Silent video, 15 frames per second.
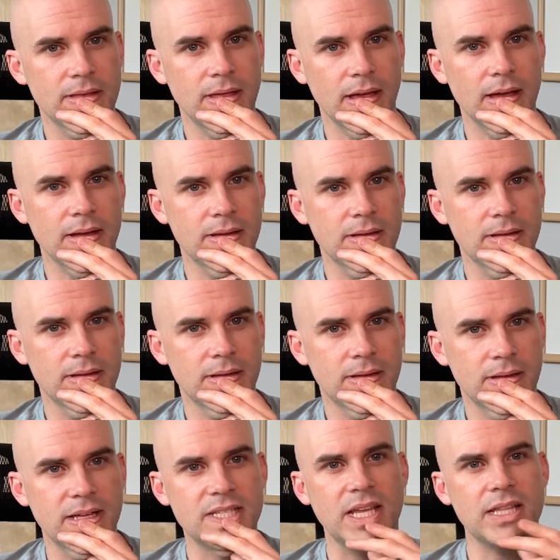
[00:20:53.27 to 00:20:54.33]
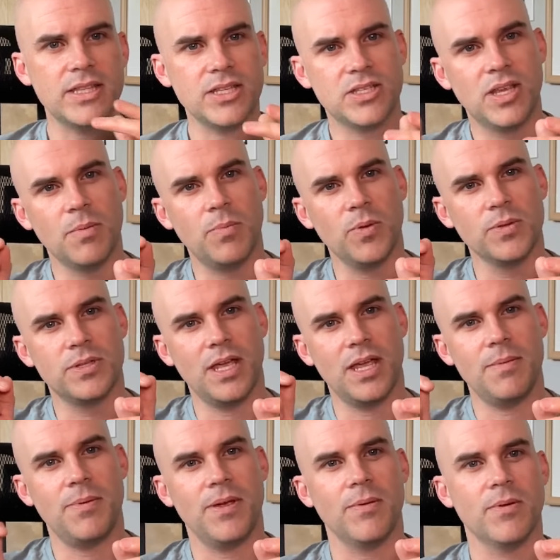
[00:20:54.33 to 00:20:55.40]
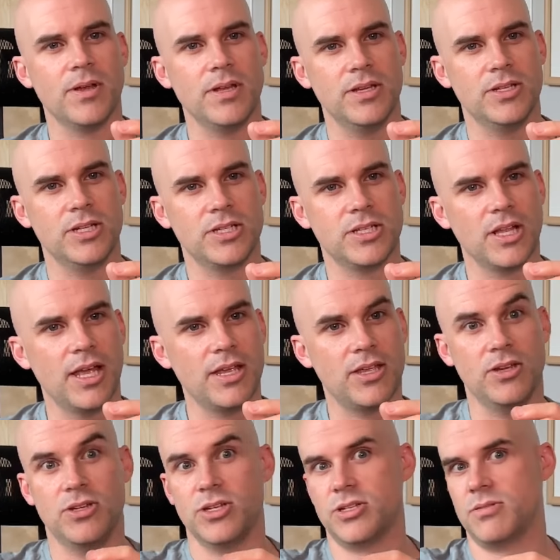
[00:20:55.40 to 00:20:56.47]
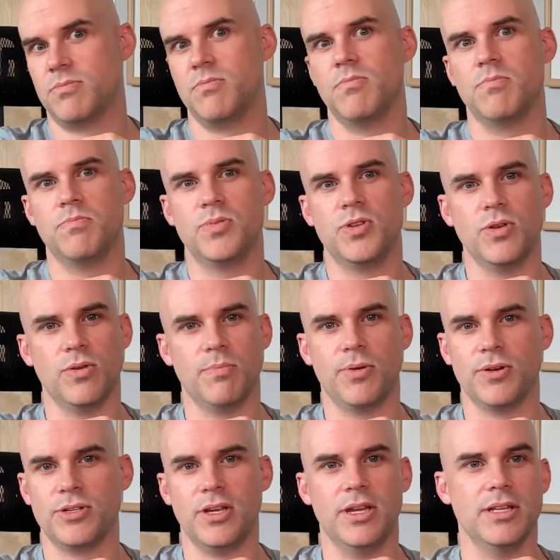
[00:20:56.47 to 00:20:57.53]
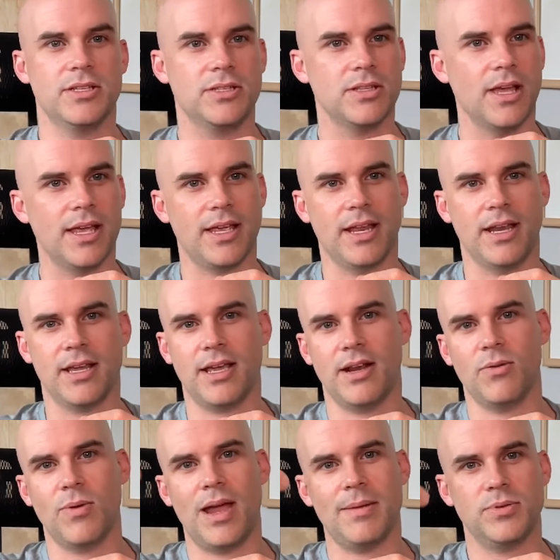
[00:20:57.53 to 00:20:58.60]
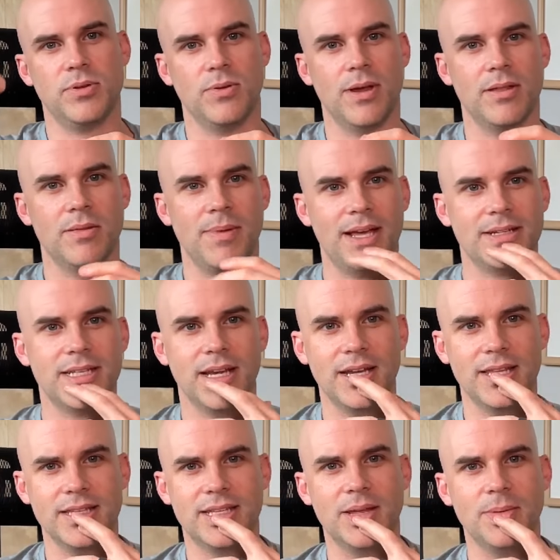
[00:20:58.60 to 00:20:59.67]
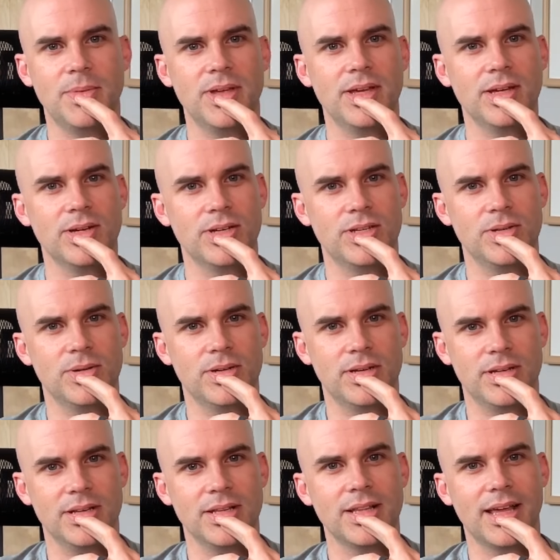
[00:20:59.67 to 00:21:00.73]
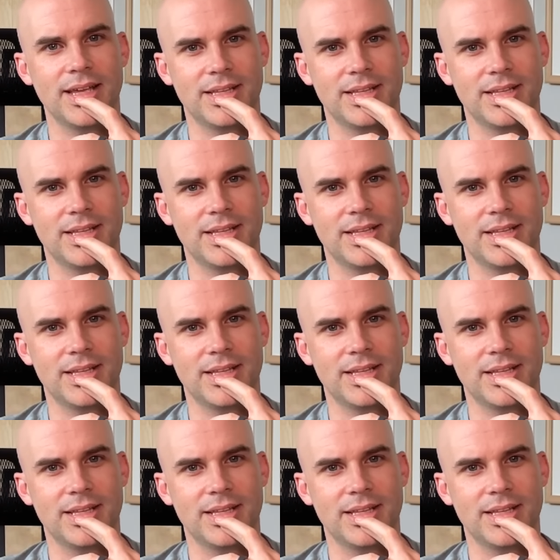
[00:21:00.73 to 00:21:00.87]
Yeah. So is that the simple taping where you just do a push? It's like, and it kind of wraps around the backside of the tibia, or are you doing it like?